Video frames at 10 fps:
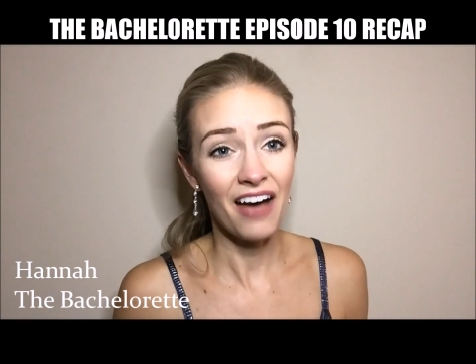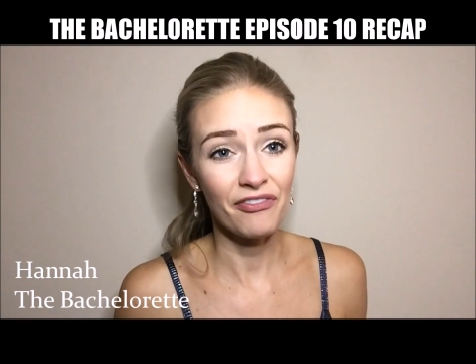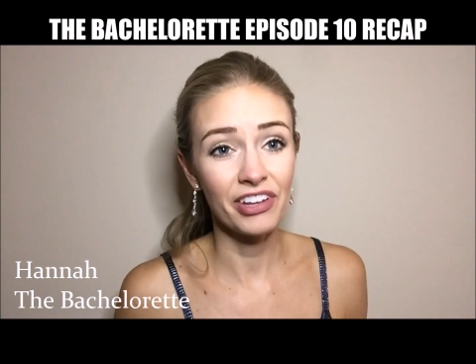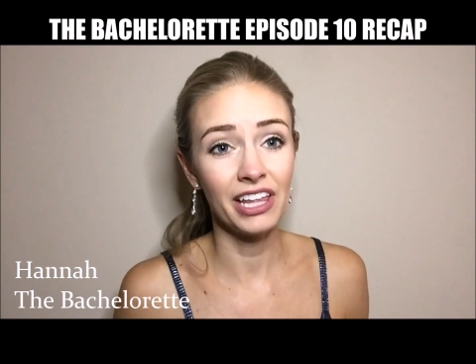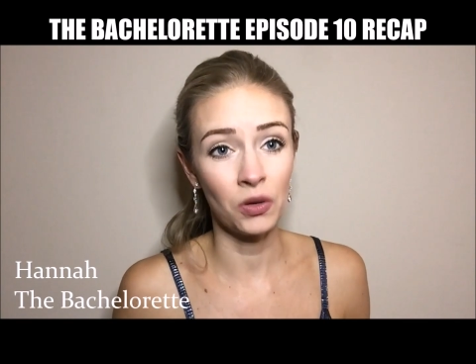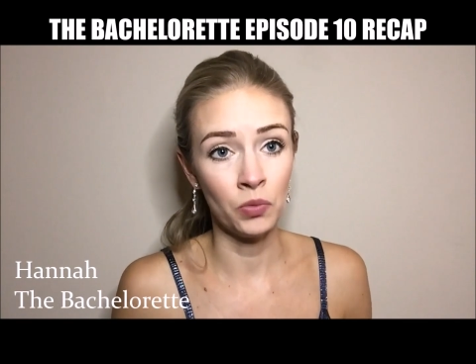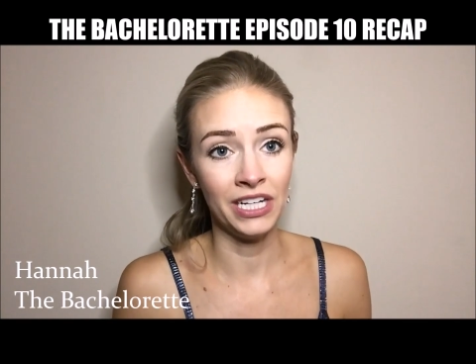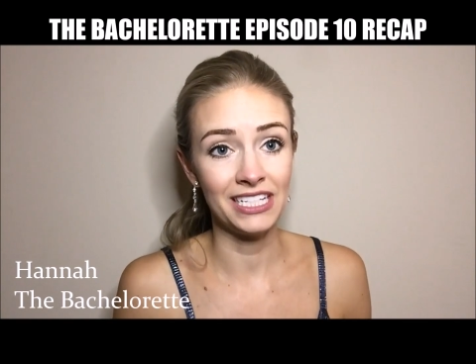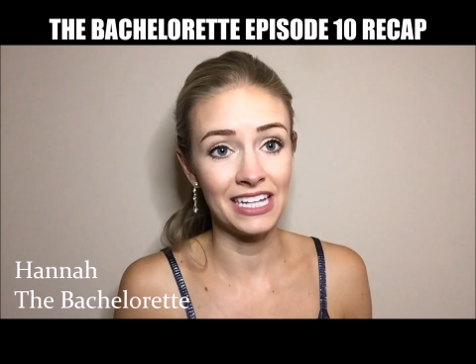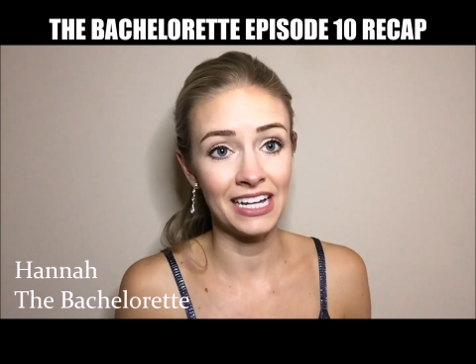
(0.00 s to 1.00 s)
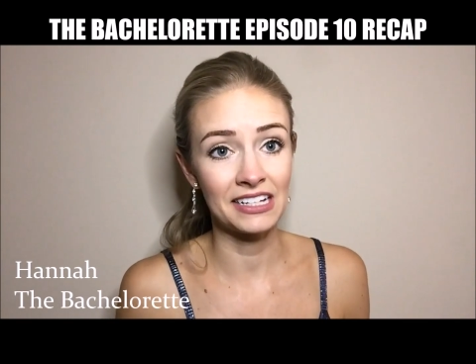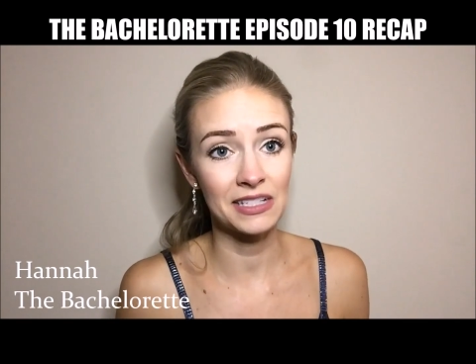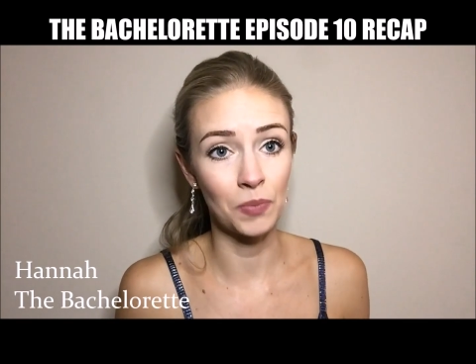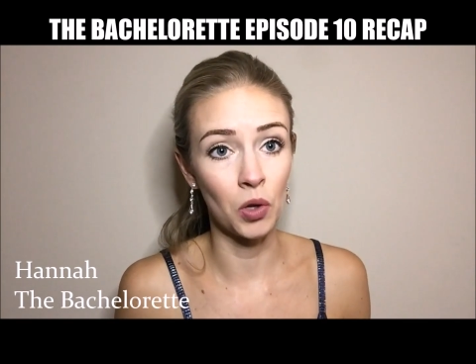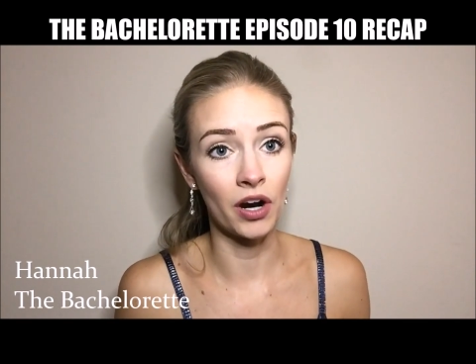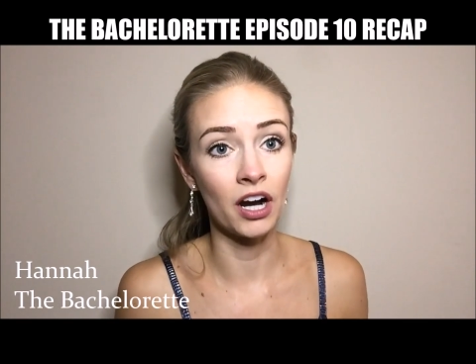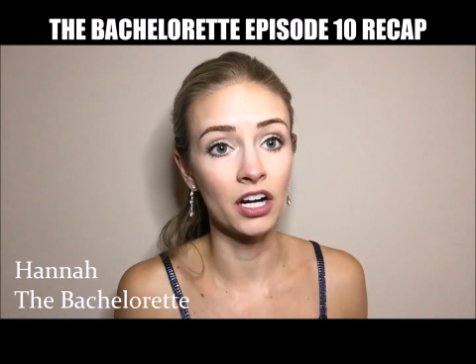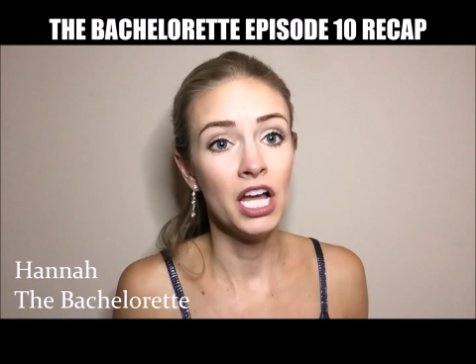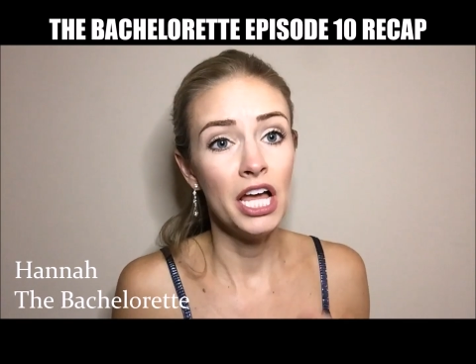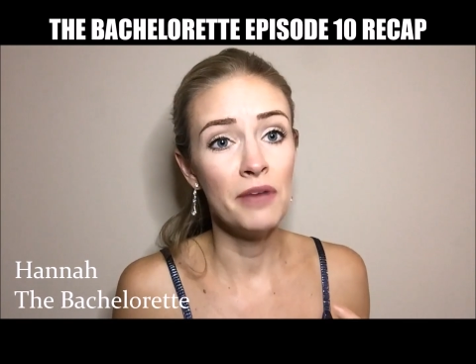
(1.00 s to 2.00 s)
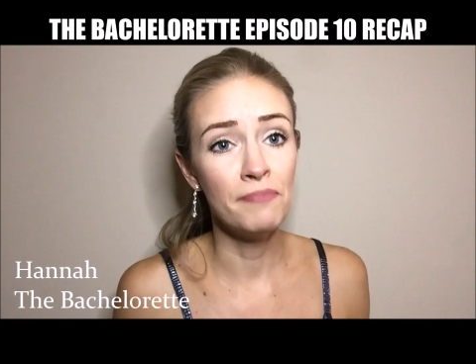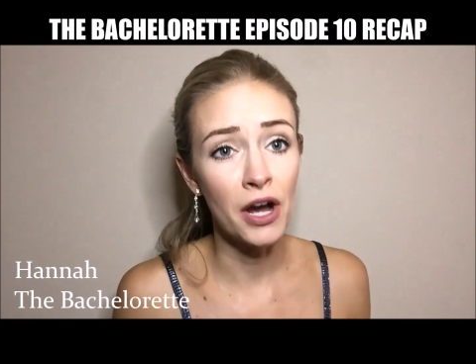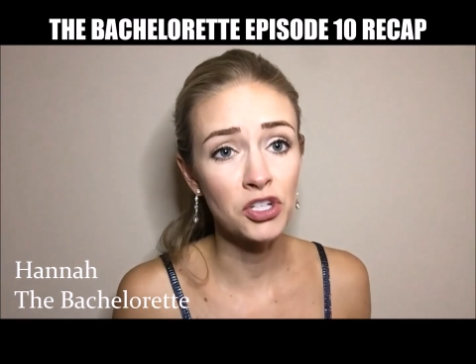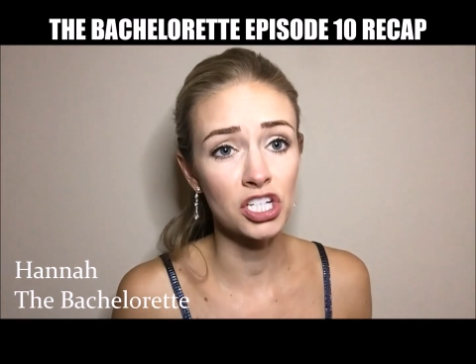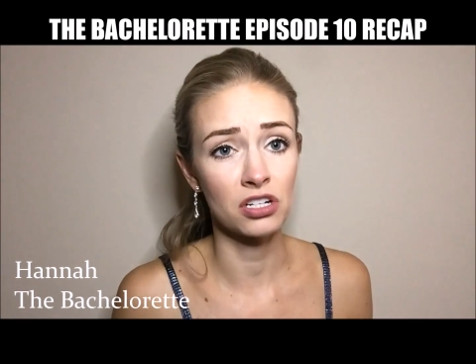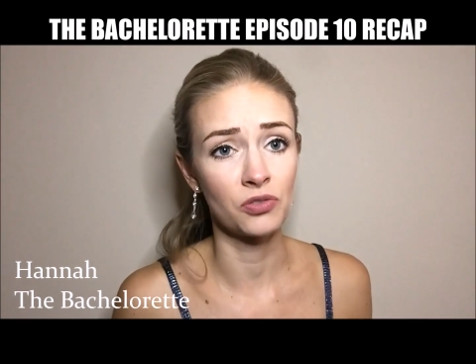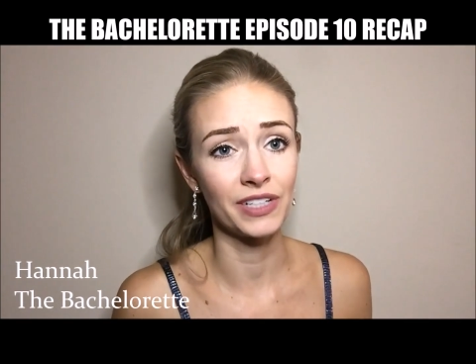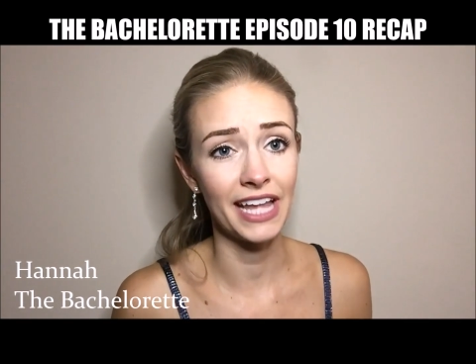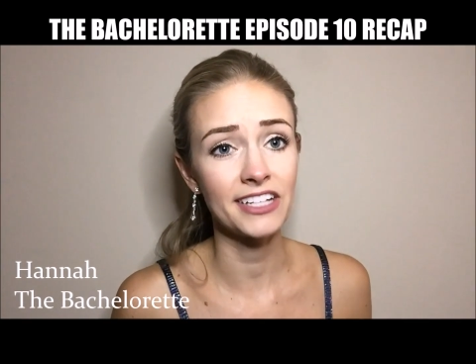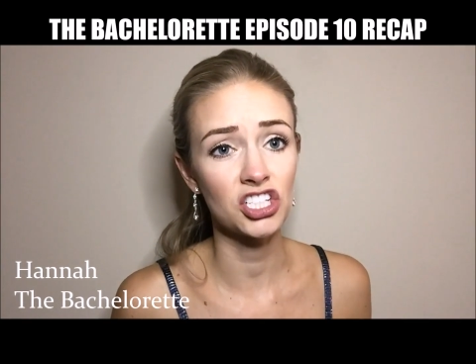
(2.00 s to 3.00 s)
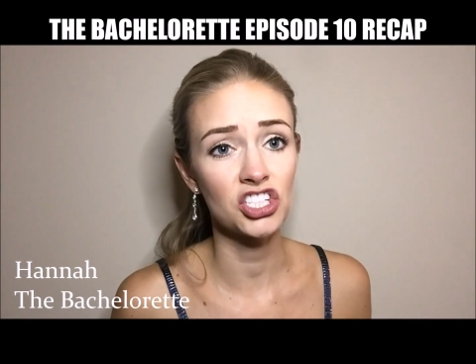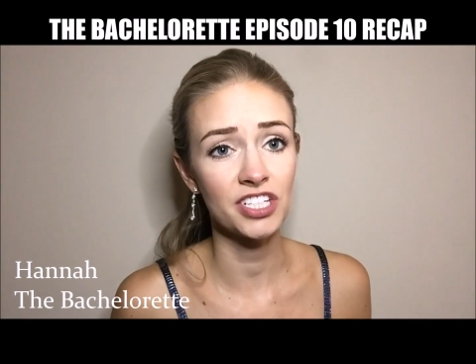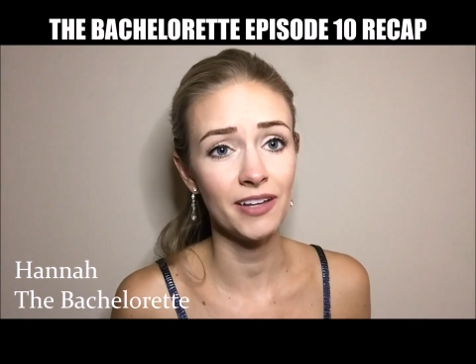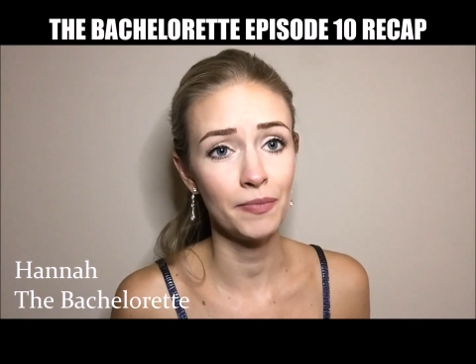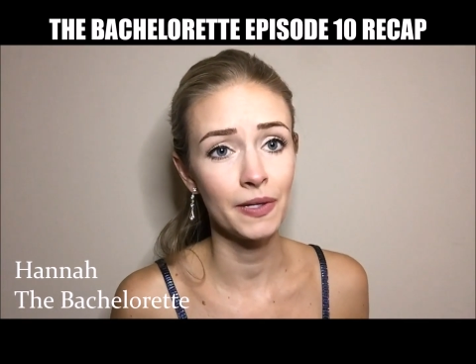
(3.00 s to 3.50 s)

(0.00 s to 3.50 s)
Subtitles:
I feel like we need to explore our emotional relationship.